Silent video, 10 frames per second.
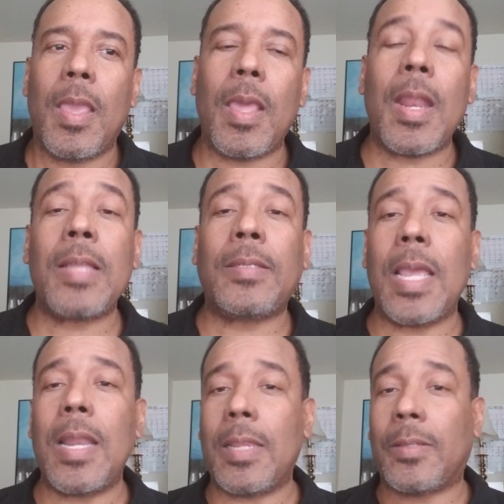And I'll
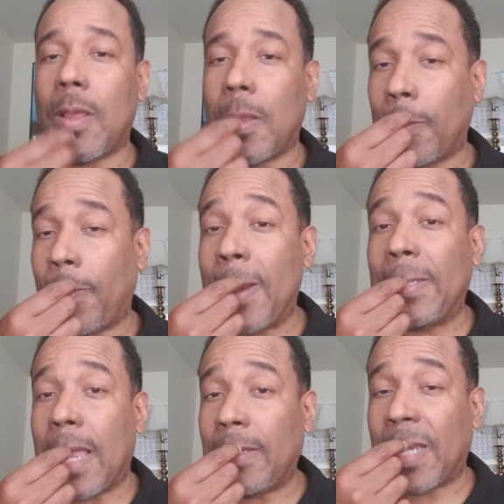say this
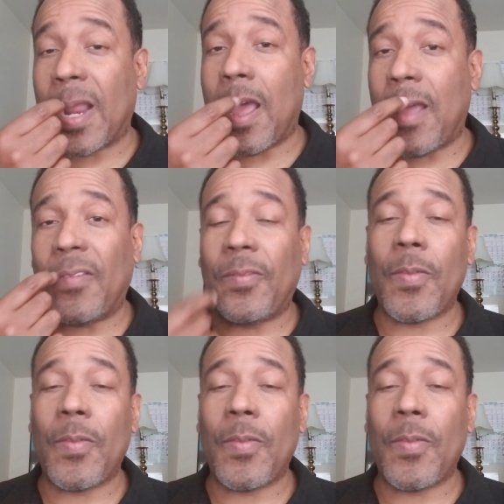first, I'll start off